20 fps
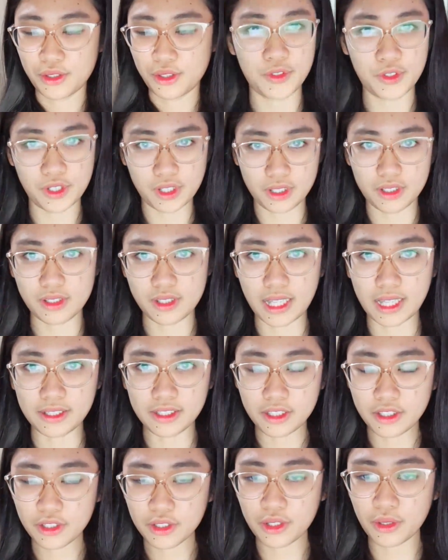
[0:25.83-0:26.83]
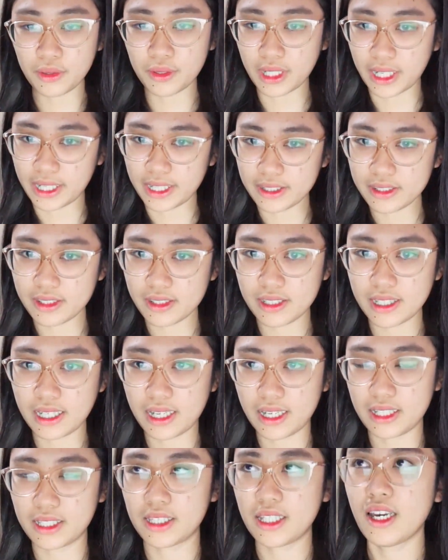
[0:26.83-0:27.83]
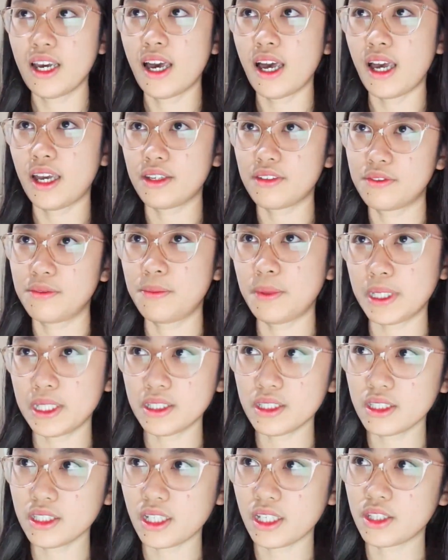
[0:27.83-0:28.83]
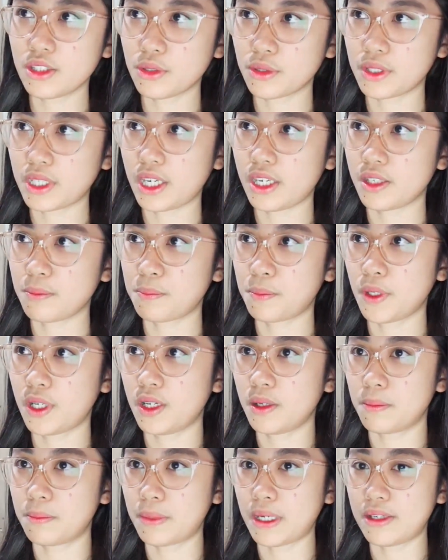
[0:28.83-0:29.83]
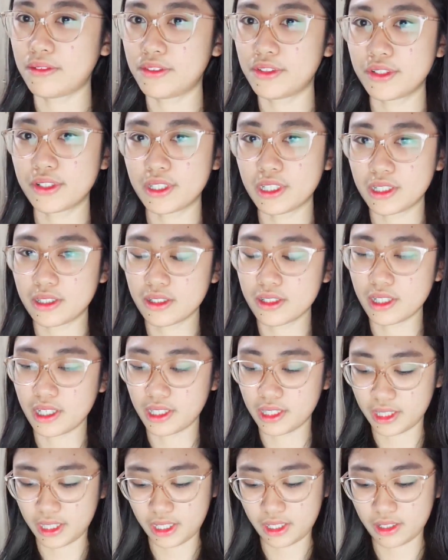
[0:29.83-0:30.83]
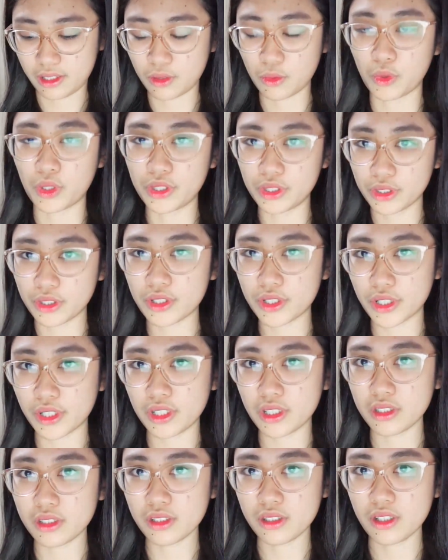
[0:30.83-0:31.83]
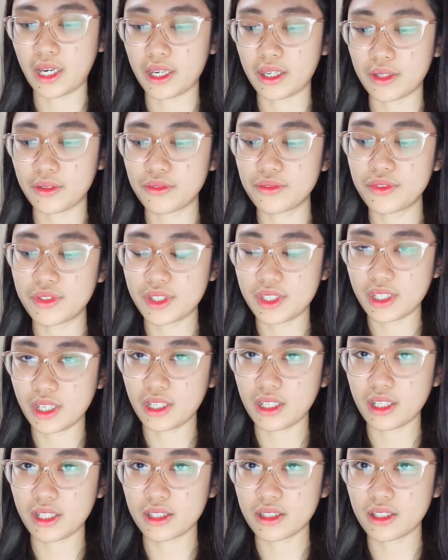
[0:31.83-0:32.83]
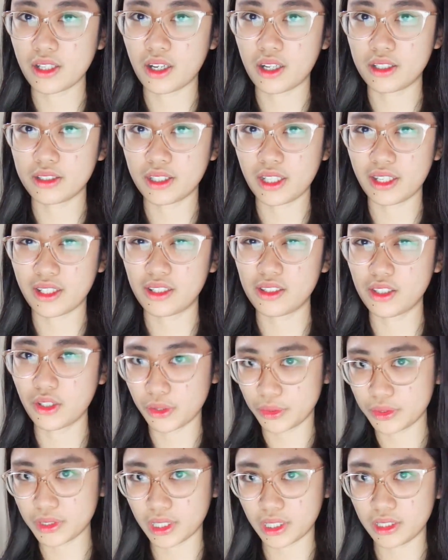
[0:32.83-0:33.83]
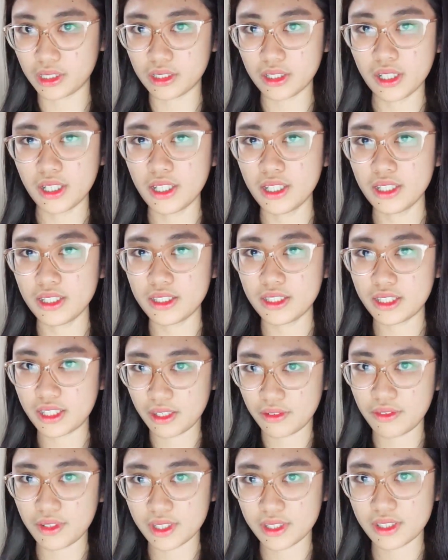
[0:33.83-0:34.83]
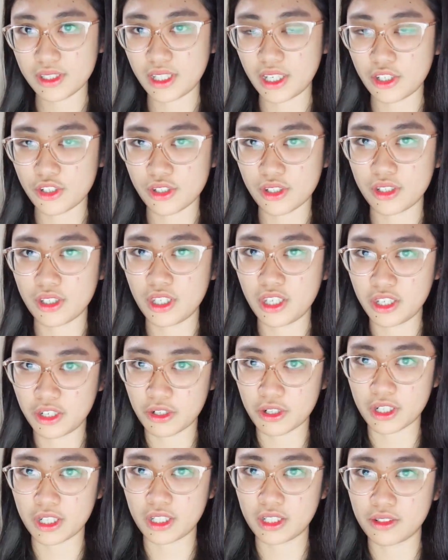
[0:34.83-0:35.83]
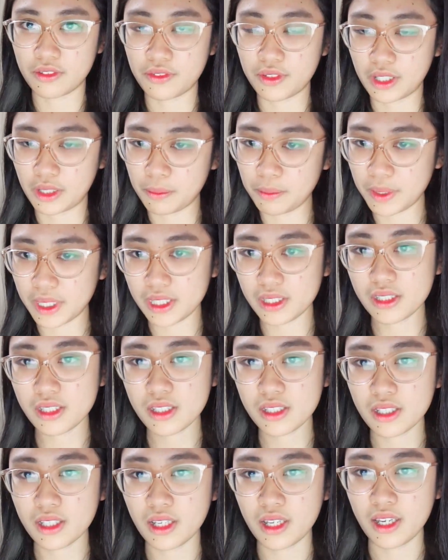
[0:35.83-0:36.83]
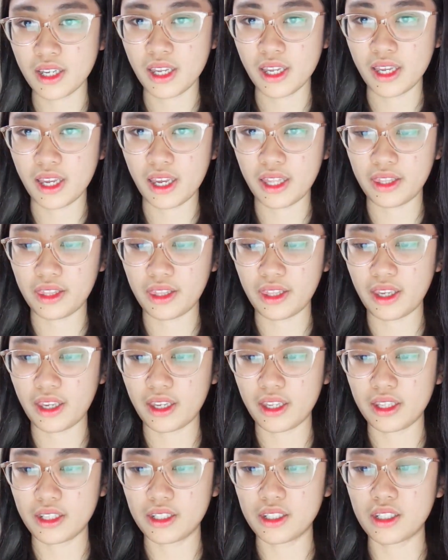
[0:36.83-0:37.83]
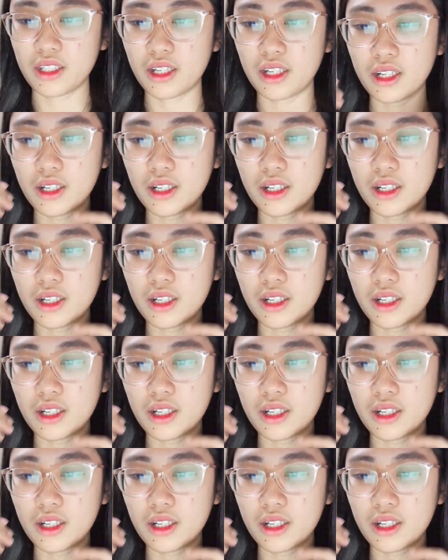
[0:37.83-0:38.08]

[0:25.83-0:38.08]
Just letting you know guys that I've been into K-pop ever since I think Wonder Girls. I've seen it on a local TV station here in the Philippines, and then